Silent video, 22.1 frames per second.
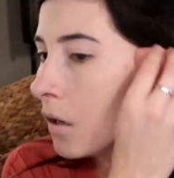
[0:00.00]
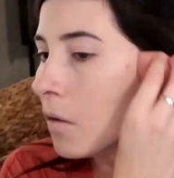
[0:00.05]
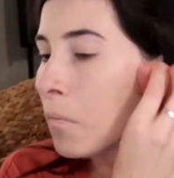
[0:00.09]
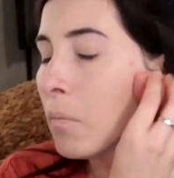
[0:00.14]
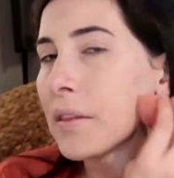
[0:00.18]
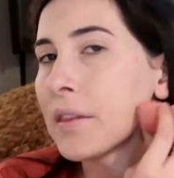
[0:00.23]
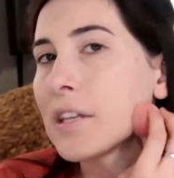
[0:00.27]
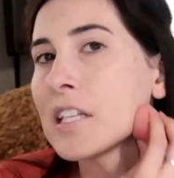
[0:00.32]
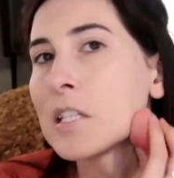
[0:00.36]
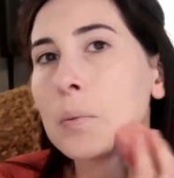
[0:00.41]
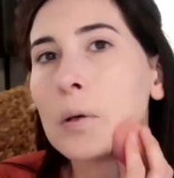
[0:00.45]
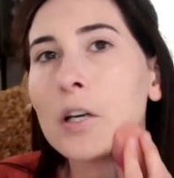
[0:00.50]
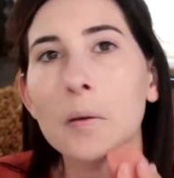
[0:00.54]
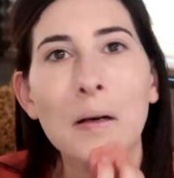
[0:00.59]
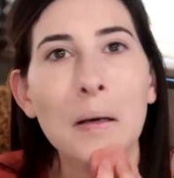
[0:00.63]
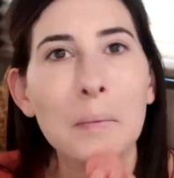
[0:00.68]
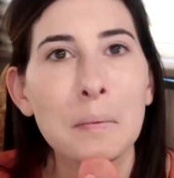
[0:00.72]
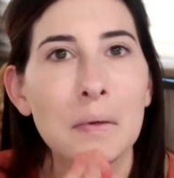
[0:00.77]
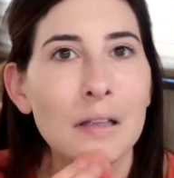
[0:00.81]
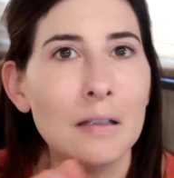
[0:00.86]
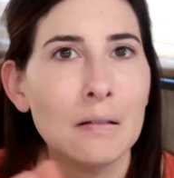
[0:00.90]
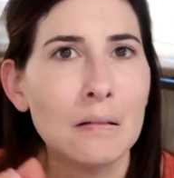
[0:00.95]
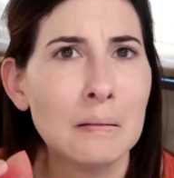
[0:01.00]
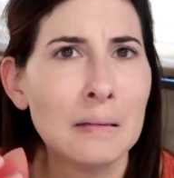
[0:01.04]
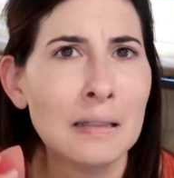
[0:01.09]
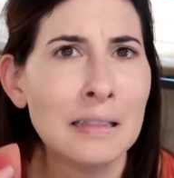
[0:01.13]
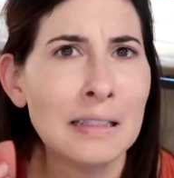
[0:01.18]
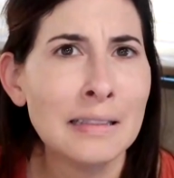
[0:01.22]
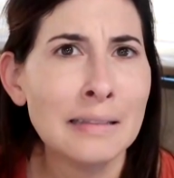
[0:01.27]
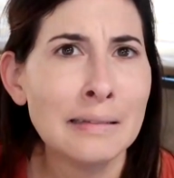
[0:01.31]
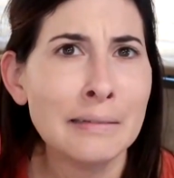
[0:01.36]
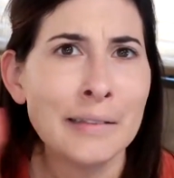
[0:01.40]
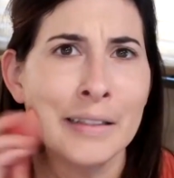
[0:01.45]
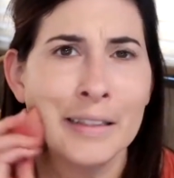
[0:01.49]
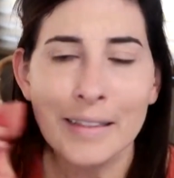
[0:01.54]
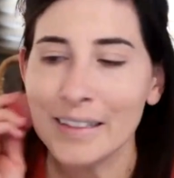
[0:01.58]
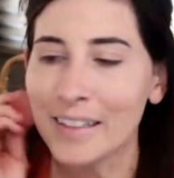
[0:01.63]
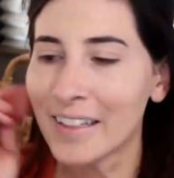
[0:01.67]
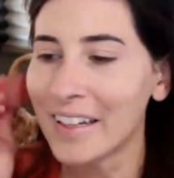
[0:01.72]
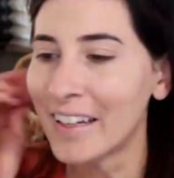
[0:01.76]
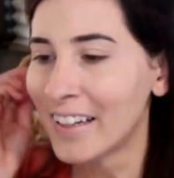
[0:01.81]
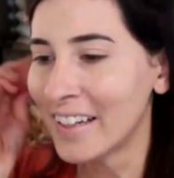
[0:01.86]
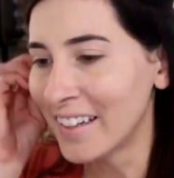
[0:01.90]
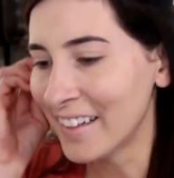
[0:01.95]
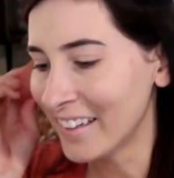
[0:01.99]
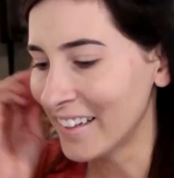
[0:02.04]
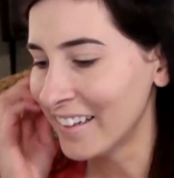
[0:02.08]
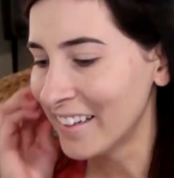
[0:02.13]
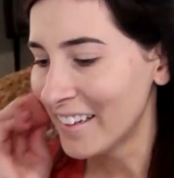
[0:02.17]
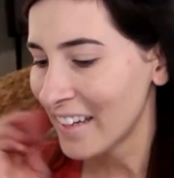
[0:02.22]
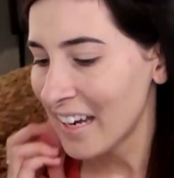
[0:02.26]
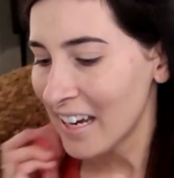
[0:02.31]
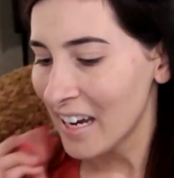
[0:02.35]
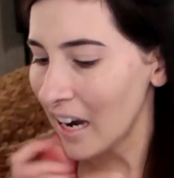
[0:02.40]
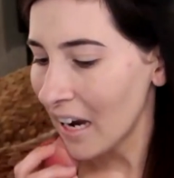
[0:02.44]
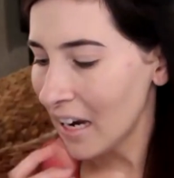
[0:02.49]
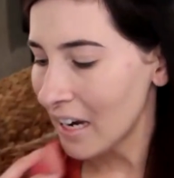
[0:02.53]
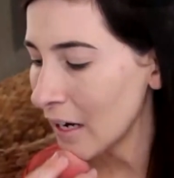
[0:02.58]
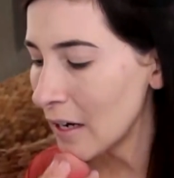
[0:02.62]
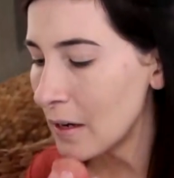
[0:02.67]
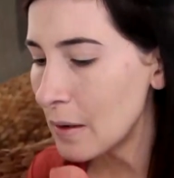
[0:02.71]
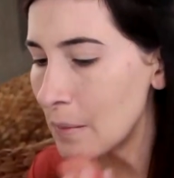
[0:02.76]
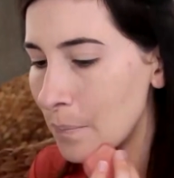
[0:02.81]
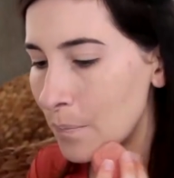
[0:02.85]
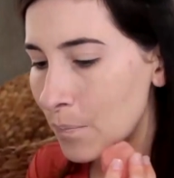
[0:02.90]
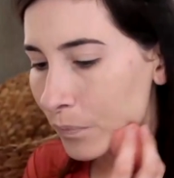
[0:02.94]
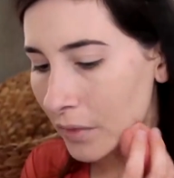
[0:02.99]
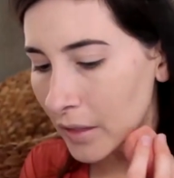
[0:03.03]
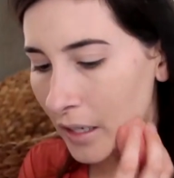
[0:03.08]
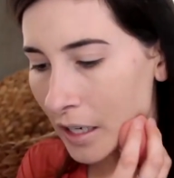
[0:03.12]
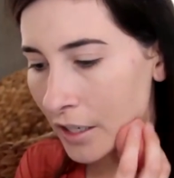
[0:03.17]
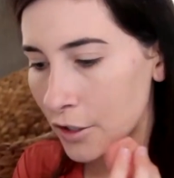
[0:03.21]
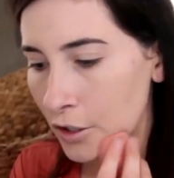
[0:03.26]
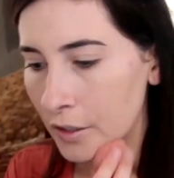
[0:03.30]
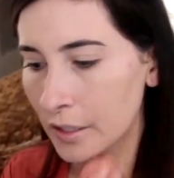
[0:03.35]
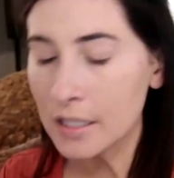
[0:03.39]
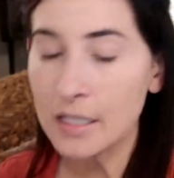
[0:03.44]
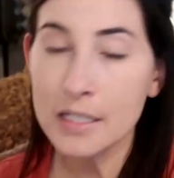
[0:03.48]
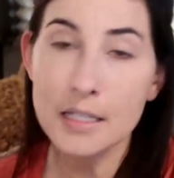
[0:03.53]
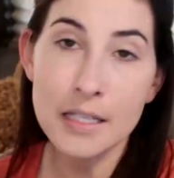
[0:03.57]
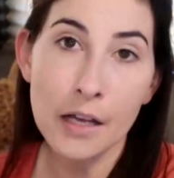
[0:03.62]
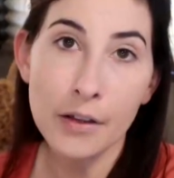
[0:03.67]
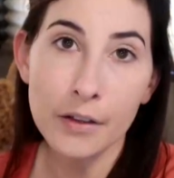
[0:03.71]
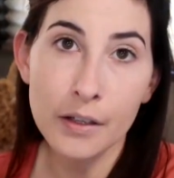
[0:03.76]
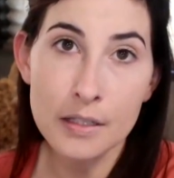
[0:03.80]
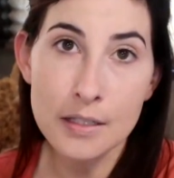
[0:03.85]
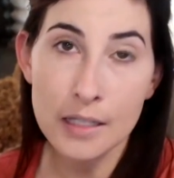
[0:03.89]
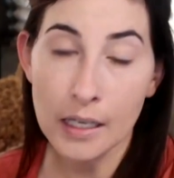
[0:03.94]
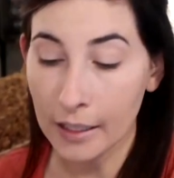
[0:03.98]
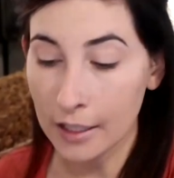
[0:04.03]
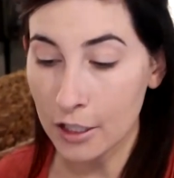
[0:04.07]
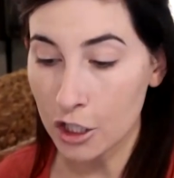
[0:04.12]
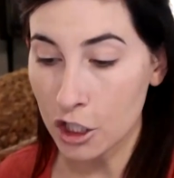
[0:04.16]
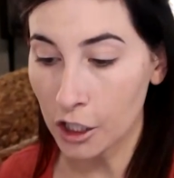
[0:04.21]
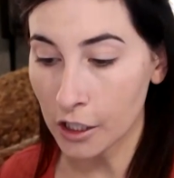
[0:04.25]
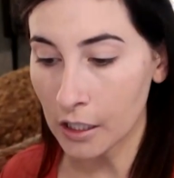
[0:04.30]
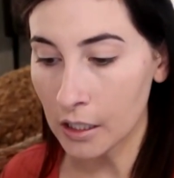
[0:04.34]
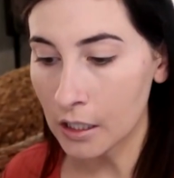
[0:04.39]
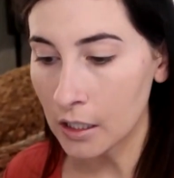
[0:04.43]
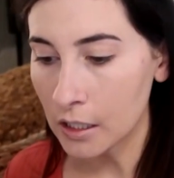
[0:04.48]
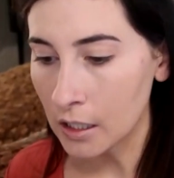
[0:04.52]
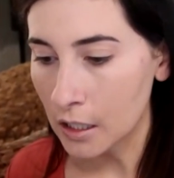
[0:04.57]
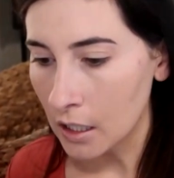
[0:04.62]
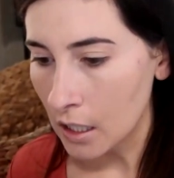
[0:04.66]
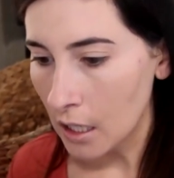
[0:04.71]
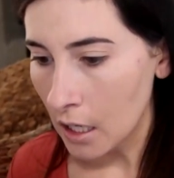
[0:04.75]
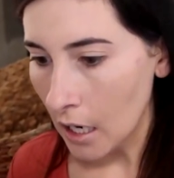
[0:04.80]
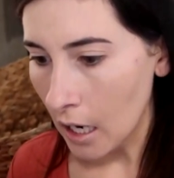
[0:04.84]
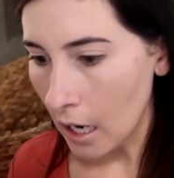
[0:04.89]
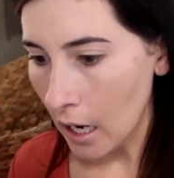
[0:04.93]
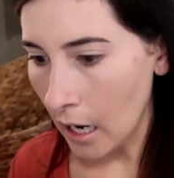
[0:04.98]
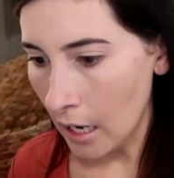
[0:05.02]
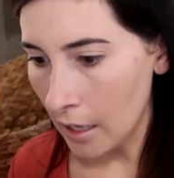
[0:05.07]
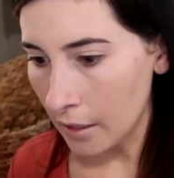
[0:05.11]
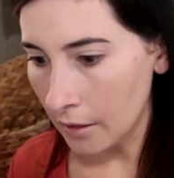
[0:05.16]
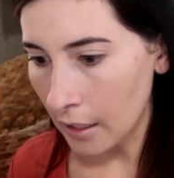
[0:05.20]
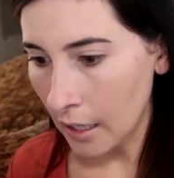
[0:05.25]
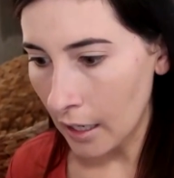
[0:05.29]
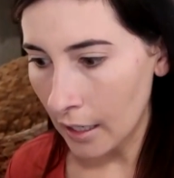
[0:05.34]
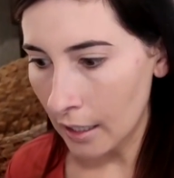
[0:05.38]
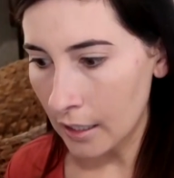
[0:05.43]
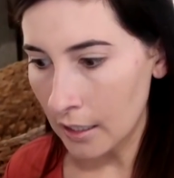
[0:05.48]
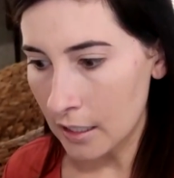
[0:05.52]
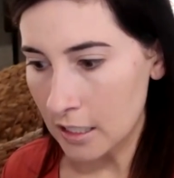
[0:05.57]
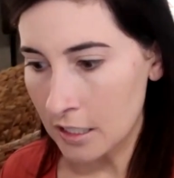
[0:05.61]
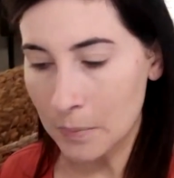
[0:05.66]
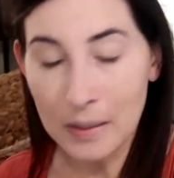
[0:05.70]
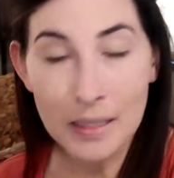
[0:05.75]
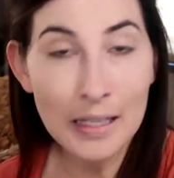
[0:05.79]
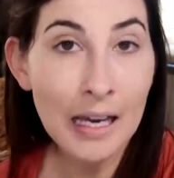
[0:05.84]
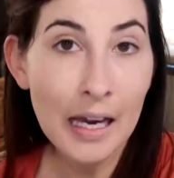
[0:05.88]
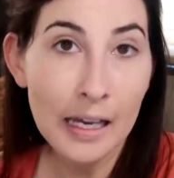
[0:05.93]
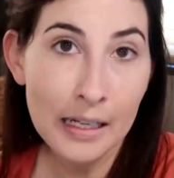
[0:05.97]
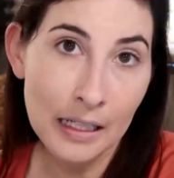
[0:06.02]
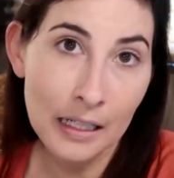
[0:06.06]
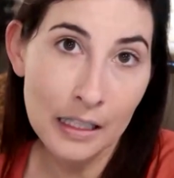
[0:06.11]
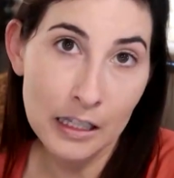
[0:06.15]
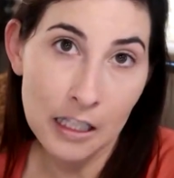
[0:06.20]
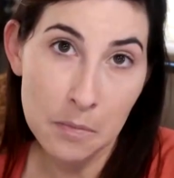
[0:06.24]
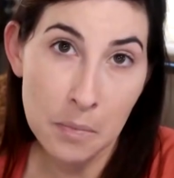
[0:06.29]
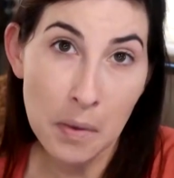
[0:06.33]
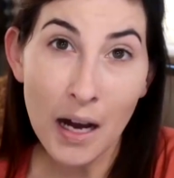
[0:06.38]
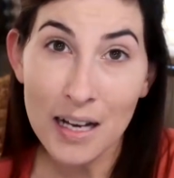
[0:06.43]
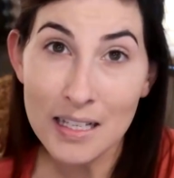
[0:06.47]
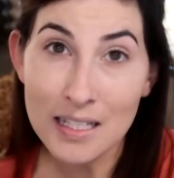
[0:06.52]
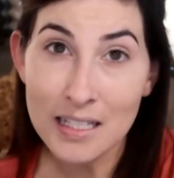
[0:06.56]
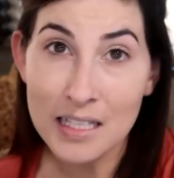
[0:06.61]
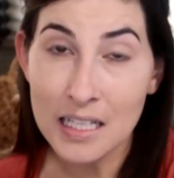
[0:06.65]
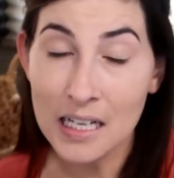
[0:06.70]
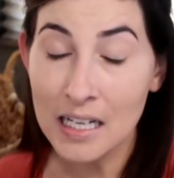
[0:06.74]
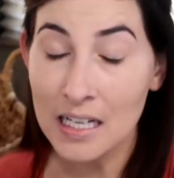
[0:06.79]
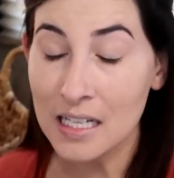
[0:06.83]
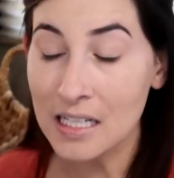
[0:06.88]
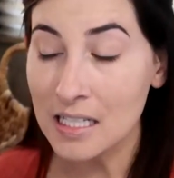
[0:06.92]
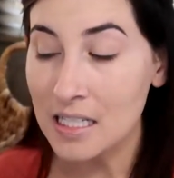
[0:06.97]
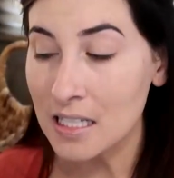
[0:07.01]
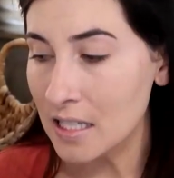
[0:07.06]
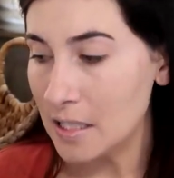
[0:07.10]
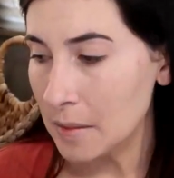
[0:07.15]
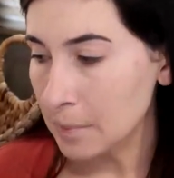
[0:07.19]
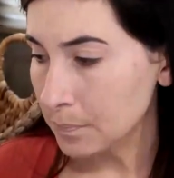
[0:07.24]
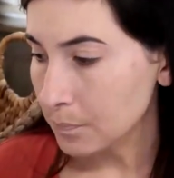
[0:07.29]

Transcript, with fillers: But at this point, you're probably like, well, what do you eat? I do like salads. I like chicken. I like spaghetti. I love pastas.